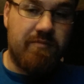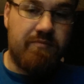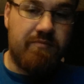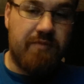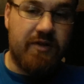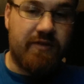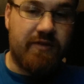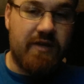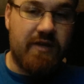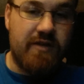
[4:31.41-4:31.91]

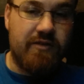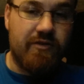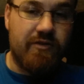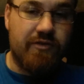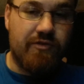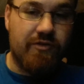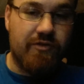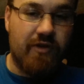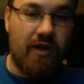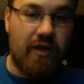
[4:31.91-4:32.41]
but it's easy to
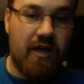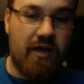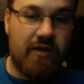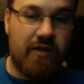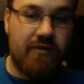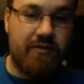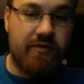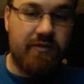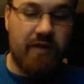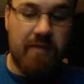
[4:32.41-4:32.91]
drill
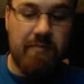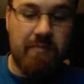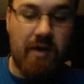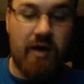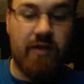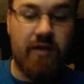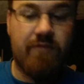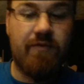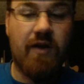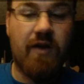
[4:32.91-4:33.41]
out and
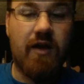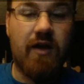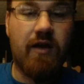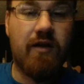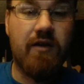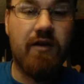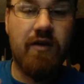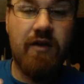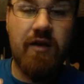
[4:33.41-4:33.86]
modify.